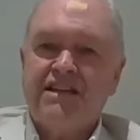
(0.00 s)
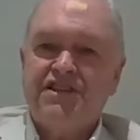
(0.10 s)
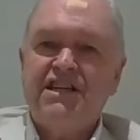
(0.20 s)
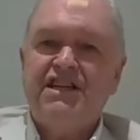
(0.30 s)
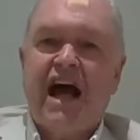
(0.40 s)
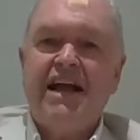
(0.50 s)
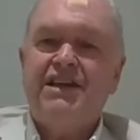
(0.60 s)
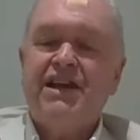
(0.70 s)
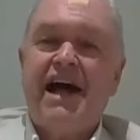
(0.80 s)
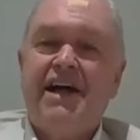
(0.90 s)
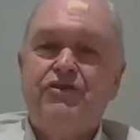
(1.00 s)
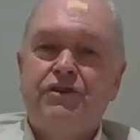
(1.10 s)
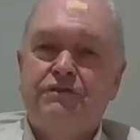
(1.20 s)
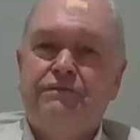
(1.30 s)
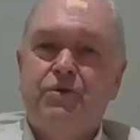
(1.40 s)
She died at
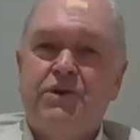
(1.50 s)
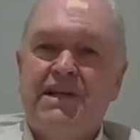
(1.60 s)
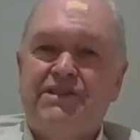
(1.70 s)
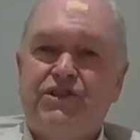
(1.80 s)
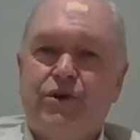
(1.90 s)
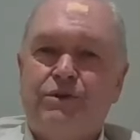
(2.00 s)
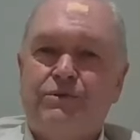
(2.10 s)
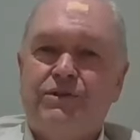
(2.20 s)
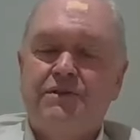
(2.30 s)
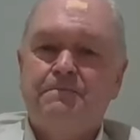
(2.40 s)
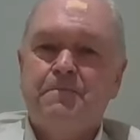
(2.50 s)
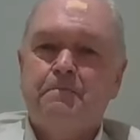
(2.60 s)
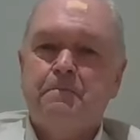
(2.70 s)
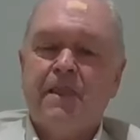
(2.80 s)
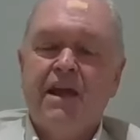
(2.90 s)
104 years old.
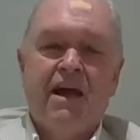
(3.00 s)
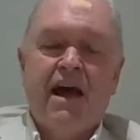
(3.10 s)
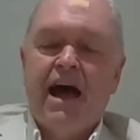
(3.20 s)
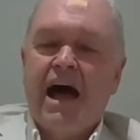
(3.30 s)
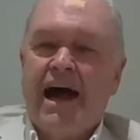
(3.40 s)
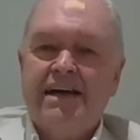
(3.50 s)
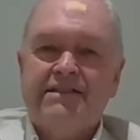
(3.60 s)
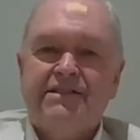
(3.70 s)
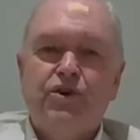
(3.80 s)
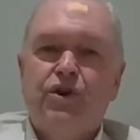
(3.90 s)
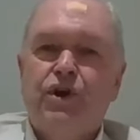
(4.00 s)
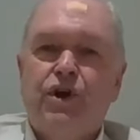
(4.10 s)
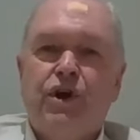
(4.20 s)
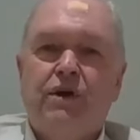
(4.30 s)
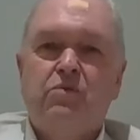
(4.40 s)
I saw
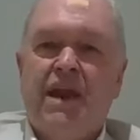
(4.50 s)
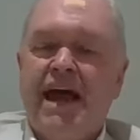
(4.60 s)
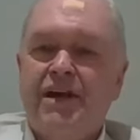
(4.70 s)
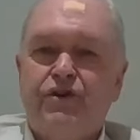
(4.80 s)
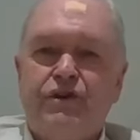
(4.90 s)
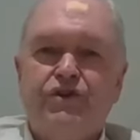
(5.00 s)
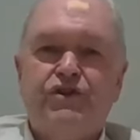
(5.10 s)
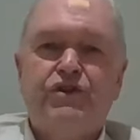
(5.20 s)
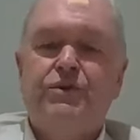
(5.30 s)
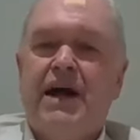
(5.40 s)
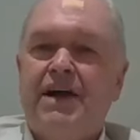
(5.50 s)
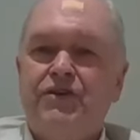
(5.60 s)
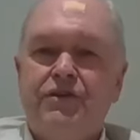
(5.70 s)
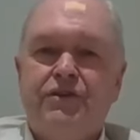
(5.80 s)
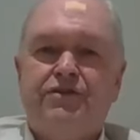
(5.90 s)
her when 102,
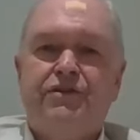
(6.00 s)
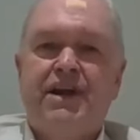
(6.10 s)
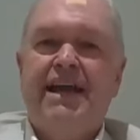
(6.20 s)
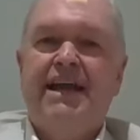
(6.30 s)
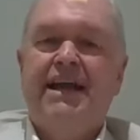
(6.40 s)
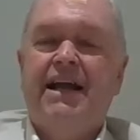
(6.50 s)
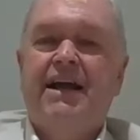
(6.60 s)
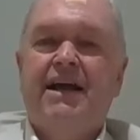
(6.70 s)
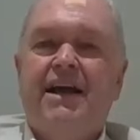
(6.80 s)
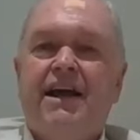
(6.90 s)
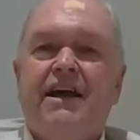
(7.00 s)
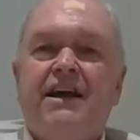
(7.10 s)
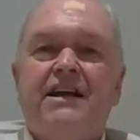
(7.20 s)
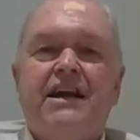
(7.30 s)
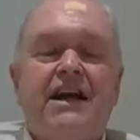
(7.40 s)
103.
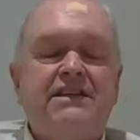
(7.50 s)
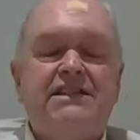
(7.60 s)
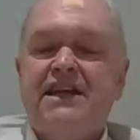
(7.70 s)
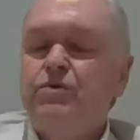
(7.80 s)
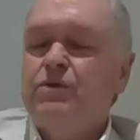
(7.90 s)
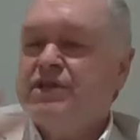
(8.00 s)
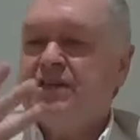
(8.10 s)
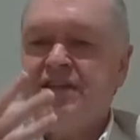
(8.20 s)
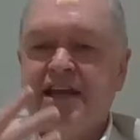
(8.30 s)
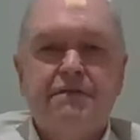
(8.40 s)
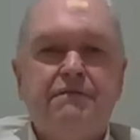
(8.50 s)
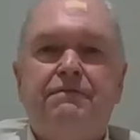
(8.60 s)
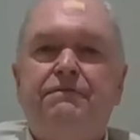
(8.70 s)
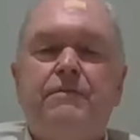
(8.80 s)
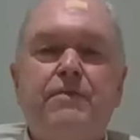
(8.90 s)
She would just give
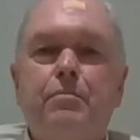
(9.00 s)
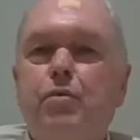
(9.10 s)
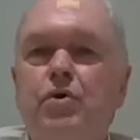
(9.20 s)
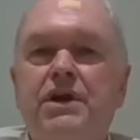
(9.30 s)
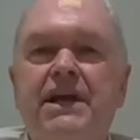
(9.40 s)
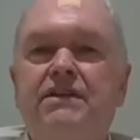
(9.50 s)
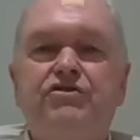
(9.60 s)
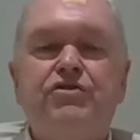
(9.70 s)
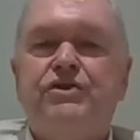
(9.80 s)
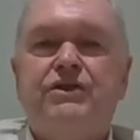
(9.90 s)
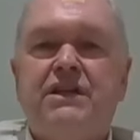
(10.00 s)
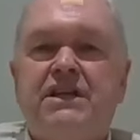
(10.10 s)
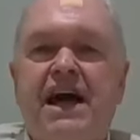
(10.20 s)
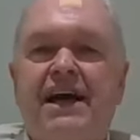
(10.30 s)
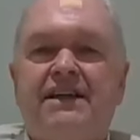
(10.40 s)
from the morning through to the
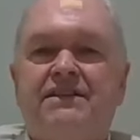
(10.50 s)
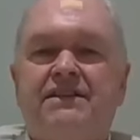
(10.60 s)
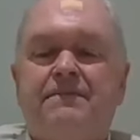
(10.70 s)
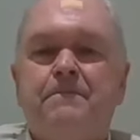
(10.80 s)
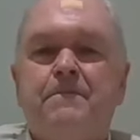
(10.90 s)
night.